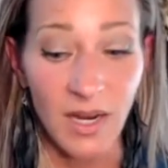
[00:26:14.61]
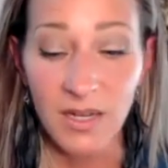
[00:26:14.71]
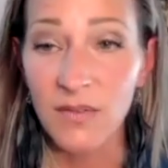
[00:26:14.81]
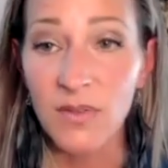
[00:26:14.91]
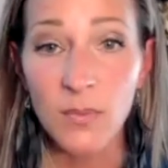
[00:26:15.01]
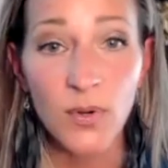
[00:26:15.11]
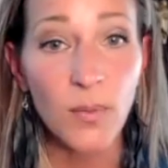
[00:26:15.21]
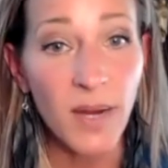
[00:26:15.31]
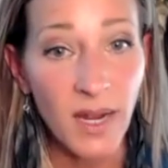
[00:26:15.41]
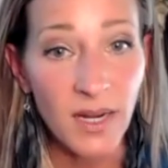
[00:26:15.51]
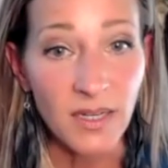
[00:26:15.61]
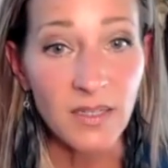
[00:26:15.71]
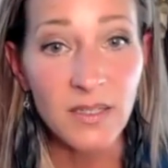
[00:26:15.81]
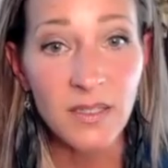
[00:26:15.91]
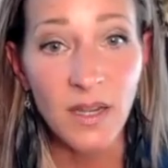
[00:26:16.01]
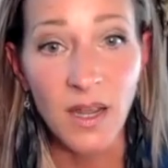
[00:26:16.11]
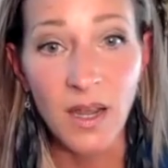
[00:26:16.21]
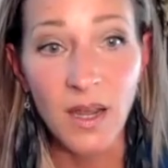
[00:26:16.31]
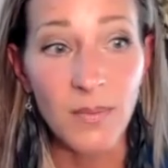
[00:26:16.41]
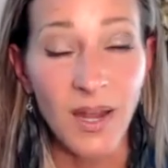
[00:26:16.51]
I give them probiotics.
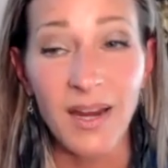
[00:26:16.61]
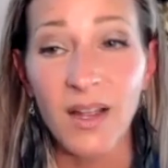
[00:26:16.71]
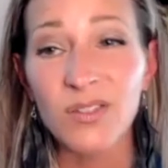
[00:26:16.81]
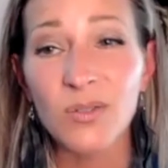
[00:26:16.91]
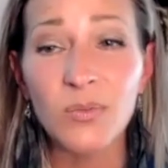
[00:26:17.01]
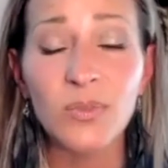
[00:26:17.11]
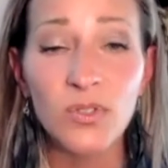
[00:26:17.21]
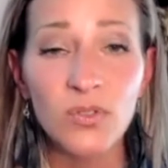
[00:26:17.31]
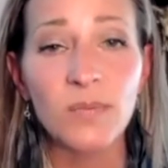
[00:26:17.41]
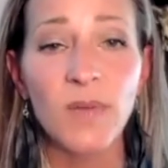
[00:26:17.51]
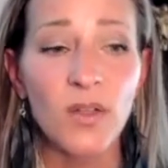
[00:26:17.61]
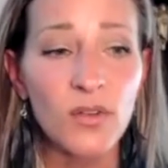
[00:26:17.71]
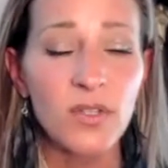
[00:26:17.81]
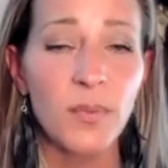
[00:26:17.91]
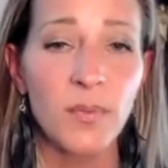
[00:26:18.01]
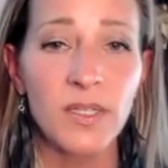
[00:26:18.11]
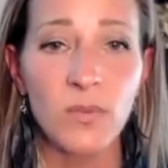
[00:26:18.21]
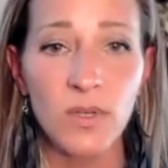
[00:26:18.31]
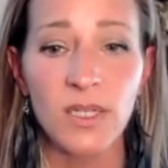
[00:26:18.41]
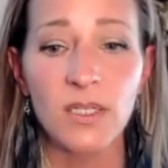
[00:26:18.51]
I also will do some other supplements.
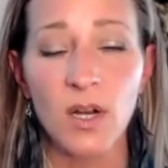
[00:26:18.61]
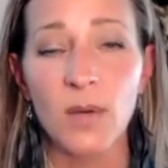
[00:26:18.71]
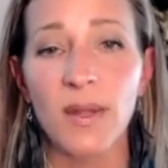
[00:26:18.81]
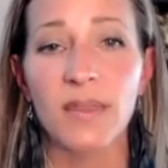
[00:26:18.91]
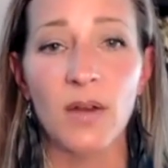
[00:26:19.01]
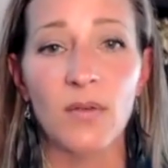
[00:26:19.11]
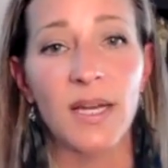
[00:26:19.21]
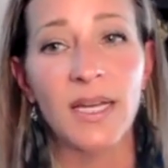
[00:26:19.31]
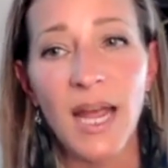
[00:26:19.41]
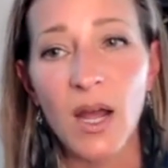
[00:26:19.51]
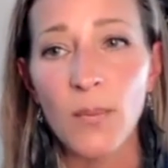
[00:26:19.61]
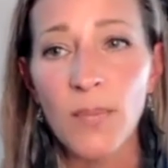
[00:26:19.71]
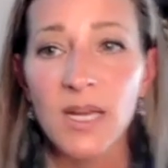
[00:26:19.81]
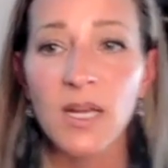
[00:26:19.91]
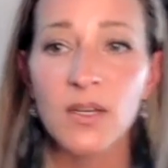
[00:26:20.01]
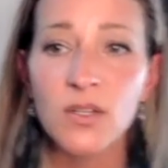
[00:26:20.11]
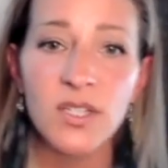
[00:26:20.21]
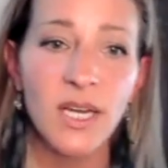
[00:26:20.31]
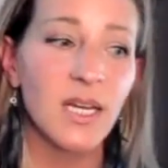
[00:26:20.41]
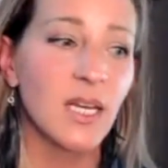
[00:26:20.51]
We don't need to talk about that right now, but
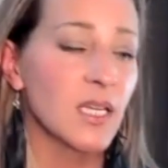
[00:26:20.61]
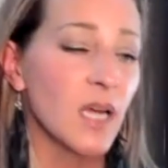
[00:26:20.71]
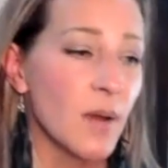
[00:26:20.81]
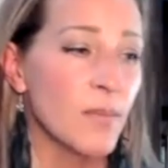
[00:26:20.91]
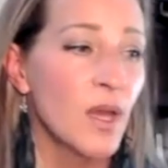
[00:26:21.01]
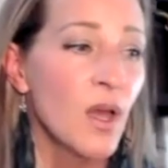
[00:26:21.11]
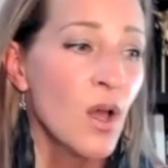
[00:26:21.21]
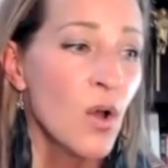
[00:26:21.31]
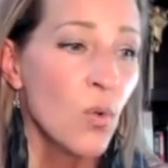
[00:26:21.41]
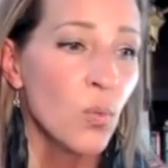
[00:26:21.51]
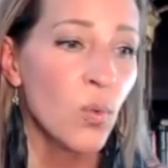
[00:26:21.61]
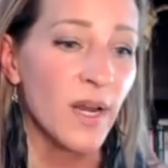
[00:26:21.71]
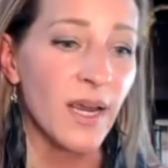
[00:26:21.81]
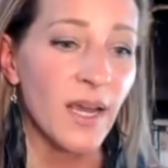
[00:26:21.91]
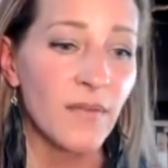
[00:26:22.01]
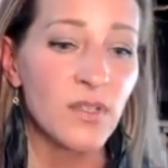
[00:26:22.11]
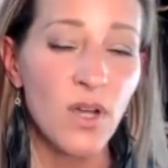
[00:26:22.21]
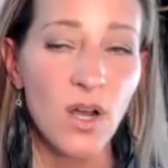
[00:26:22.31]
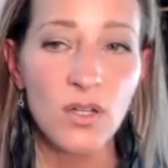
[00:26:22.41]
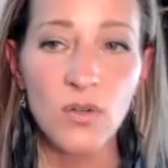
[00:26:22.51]
understanding when I have a
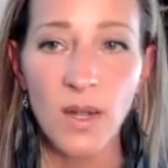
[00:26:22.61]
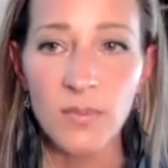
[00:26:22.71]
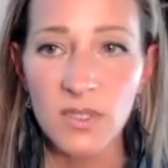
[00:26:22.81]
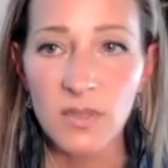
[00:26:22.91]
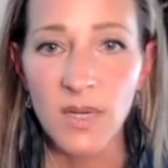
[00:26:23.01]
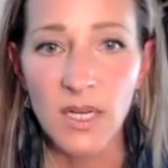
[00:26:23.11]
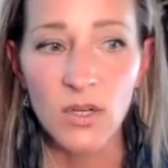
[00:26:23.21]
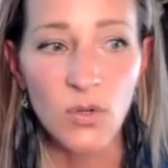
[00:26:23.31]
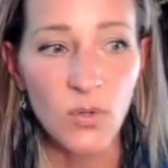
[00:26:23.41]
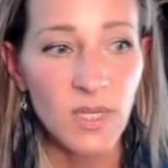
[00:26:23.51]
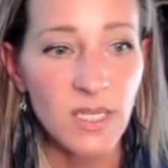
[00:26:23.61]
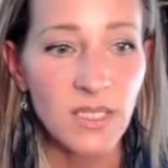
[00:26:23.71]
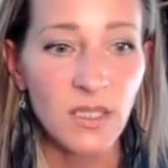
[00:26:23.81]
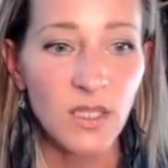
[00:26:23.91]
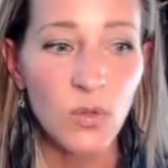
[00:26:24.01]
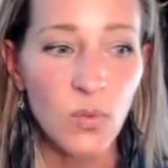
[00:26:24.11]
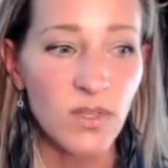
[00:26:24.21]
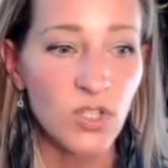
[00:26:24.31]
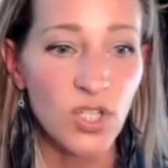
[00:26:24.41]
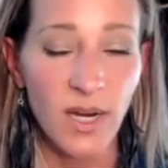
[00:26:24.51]
dog who comes to me who is dealing
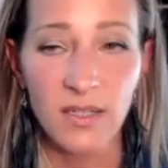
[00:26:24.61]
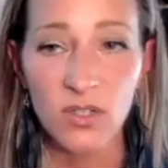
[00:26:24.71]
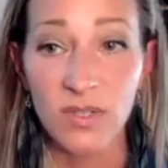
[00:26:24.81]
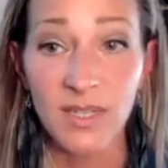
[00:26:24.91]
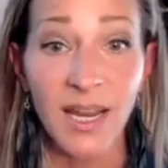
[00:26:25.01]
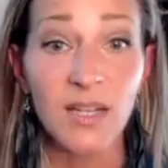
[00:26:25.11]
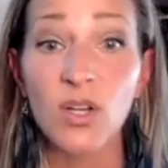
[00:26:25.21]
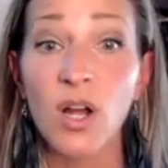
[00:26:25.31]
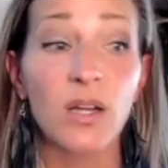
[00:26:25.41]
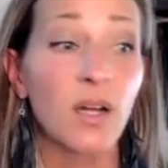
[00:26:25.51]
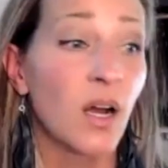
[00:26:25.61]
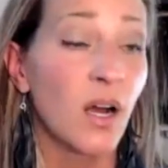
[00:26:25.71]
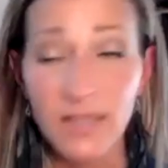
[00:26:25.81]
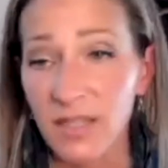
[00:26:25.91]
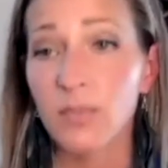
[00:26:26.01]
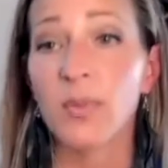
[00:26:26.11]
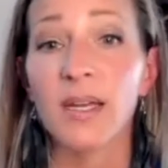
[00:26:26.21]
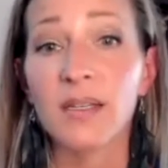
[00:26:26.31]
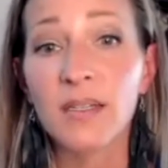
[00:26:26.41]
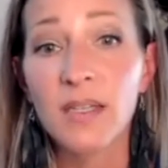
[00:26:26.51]
with GI distress. I had a dog on death's bed.